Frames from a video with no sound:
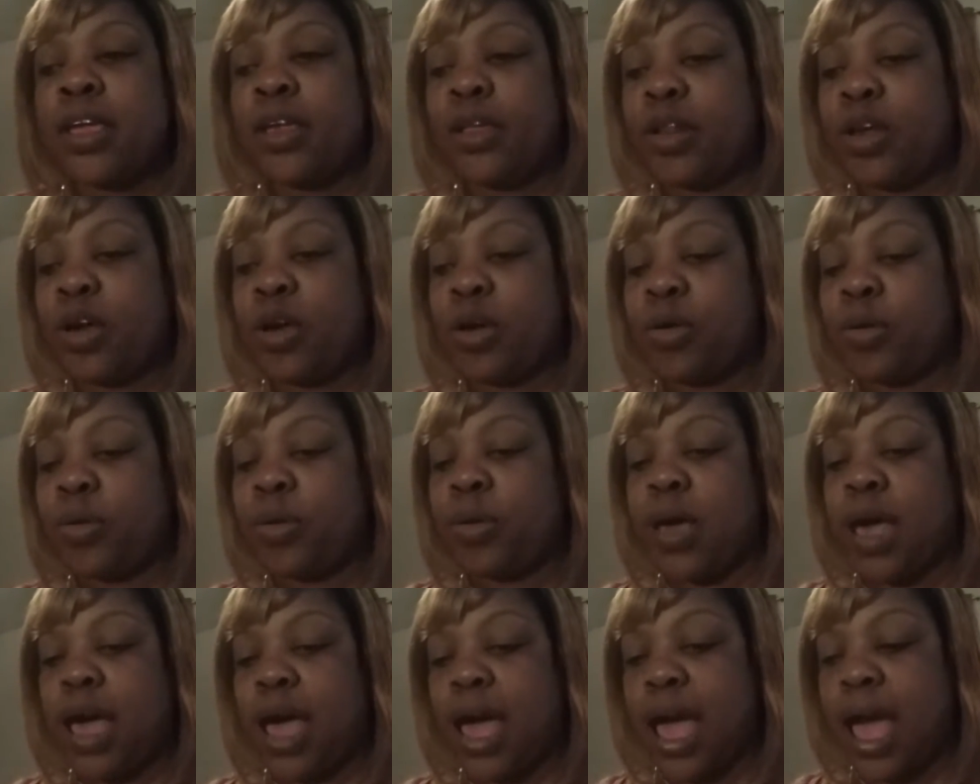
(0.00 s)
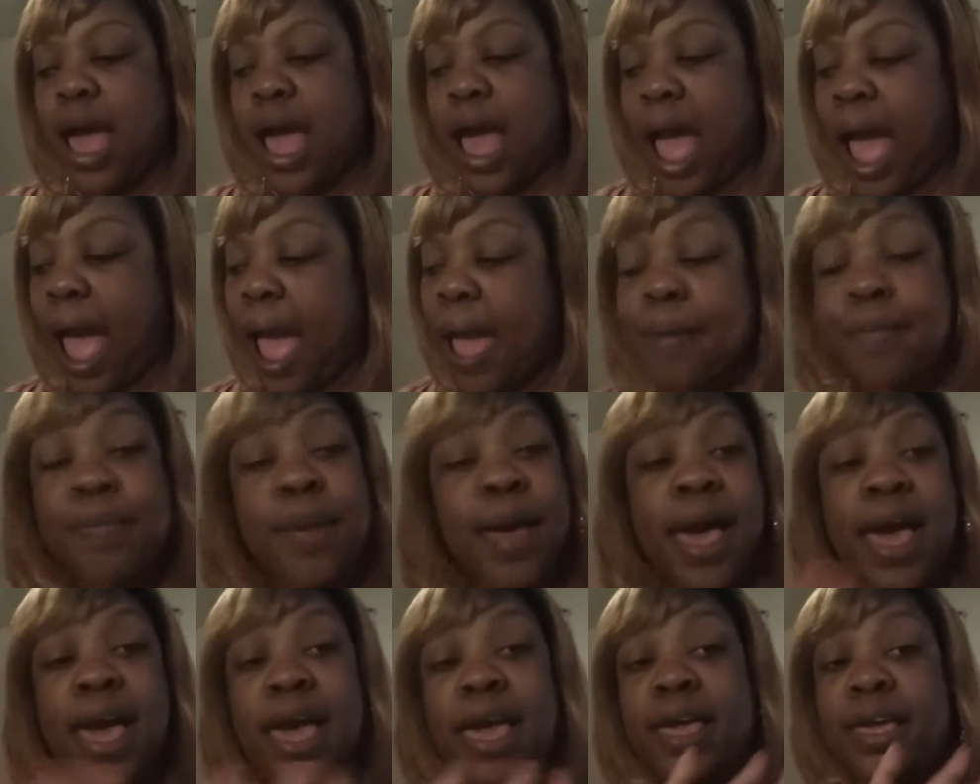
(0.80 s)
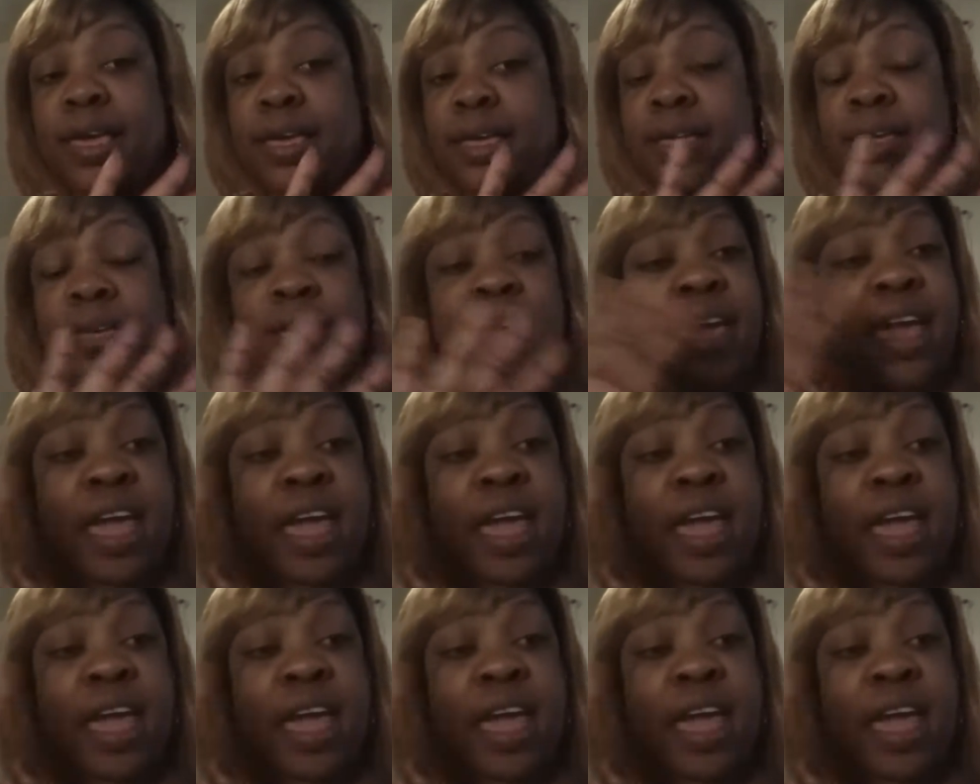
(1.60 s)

you know, I buy